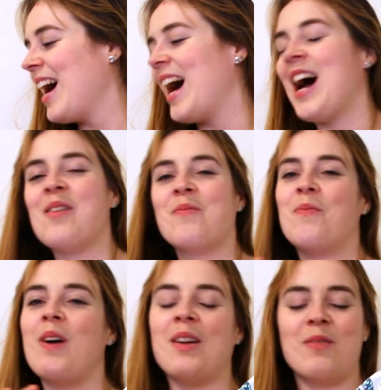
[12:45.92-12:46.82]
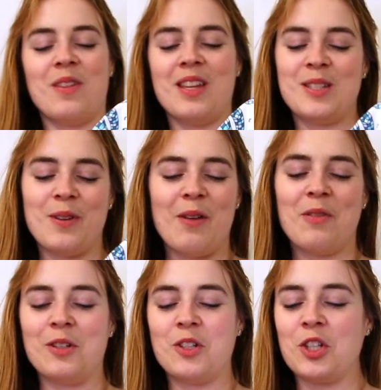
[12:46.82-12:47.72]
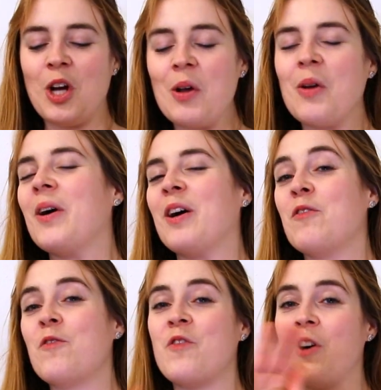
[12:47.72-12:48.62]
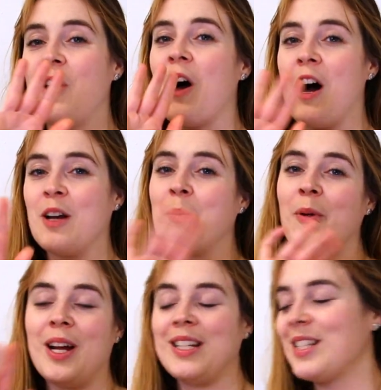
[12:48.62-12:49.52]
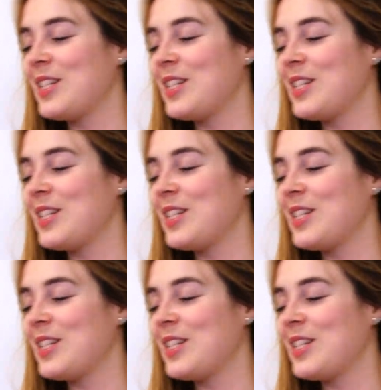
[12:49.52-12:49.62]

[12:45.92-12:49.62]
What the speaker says: But with this one, I wanted to show you a full-on print.